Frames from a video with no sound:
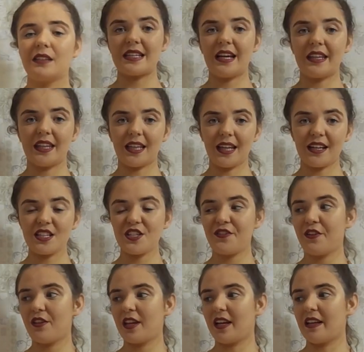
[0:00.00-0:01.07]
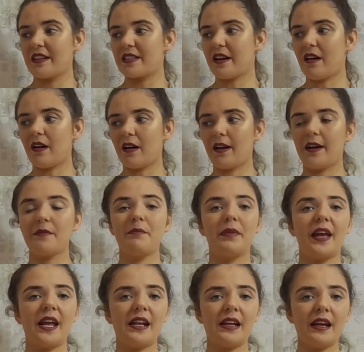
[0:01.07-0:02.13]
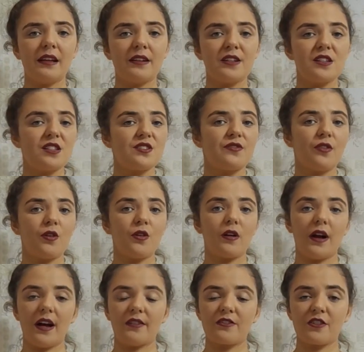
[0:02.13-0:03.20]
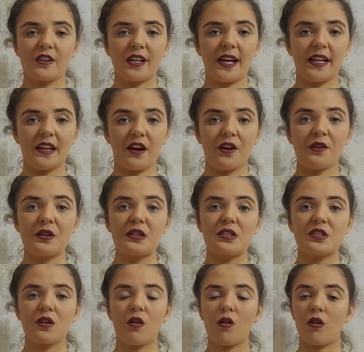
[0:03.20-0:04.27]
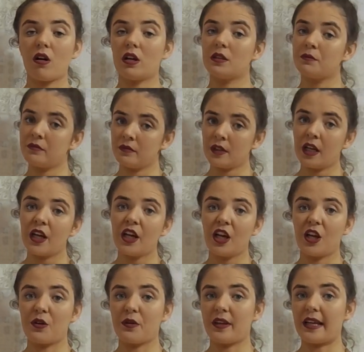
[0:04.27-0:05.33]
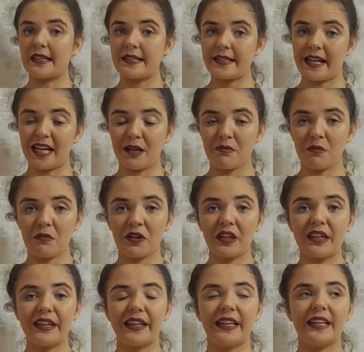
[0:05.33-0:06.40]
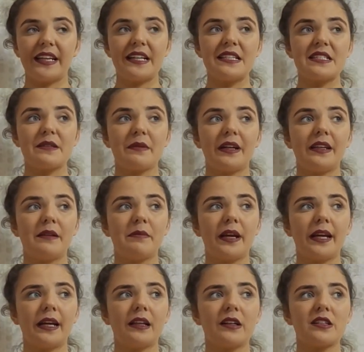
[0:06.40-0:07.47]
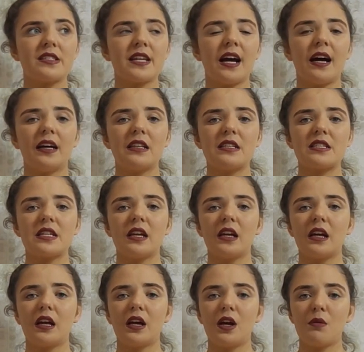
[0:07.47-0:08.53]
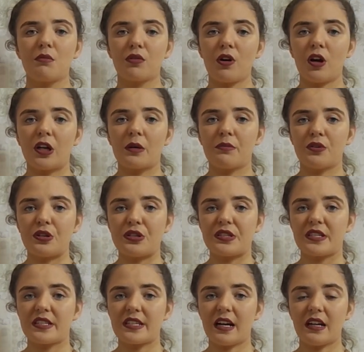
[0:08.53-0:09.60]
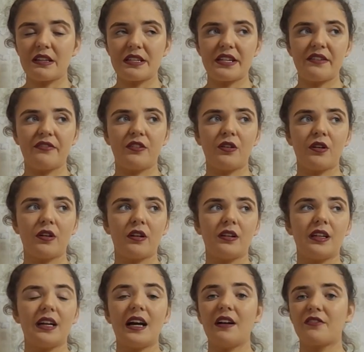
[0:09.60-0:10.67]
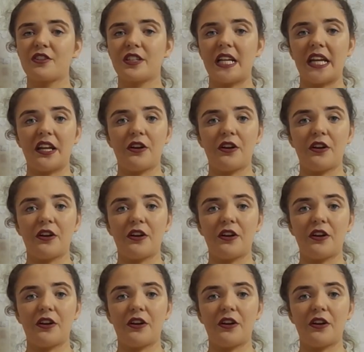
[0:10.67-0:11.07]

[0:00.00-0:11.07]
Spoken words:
And the last few things are painkillers for after a night out, or you know, that time of month, ladies, you might need painkillers. And Baraka Boost is handy for after a night out.